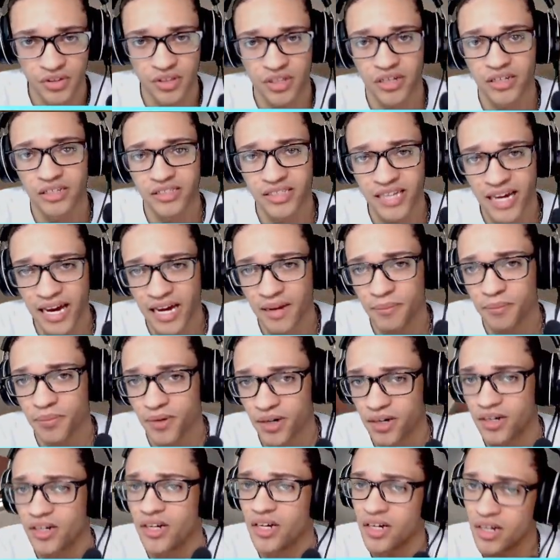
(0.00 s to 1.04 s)
like that.
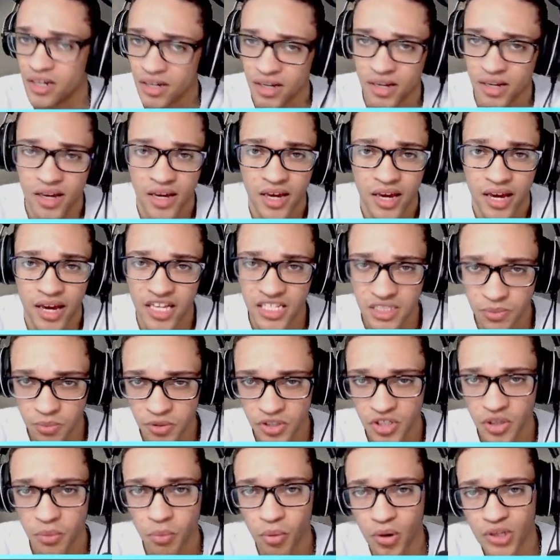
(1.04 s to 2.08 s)
But it's been
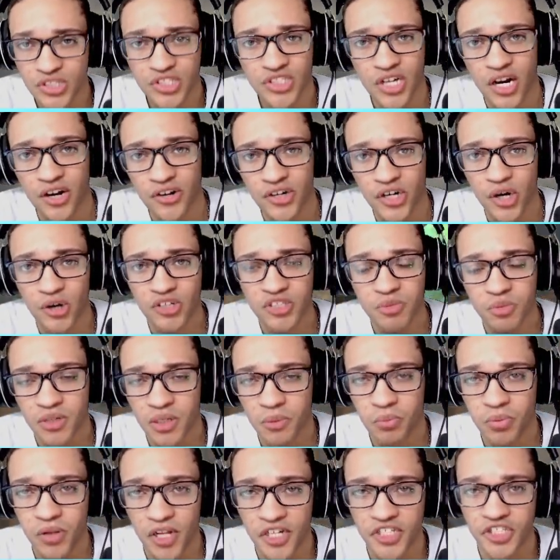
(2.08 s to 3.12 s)
your boy Sando. It's been a
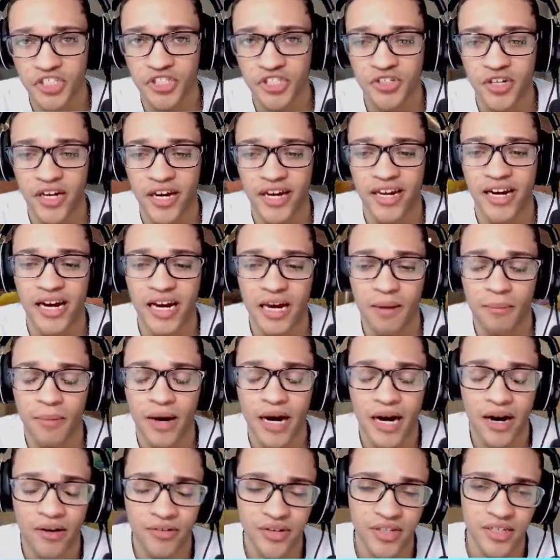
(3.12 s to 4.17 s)
pleasure, and I am
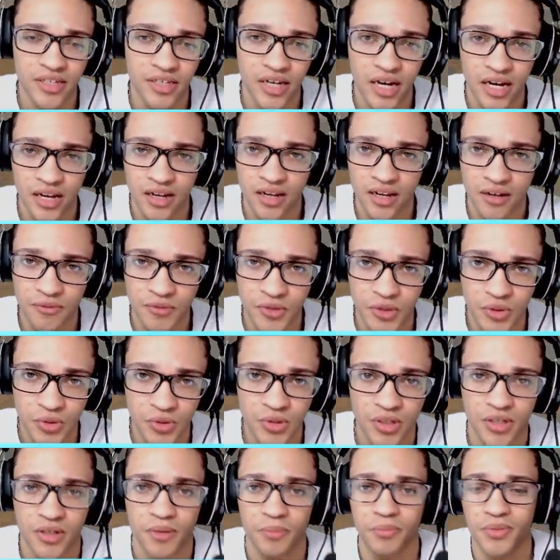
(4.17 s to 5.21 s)
outie. I love you.
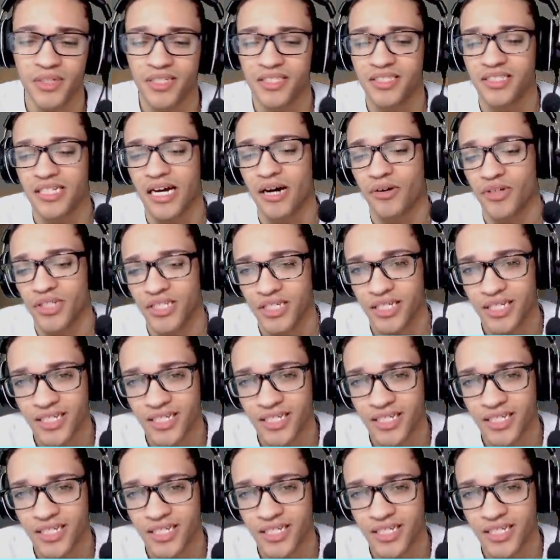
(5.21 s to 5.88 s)
Peace outie.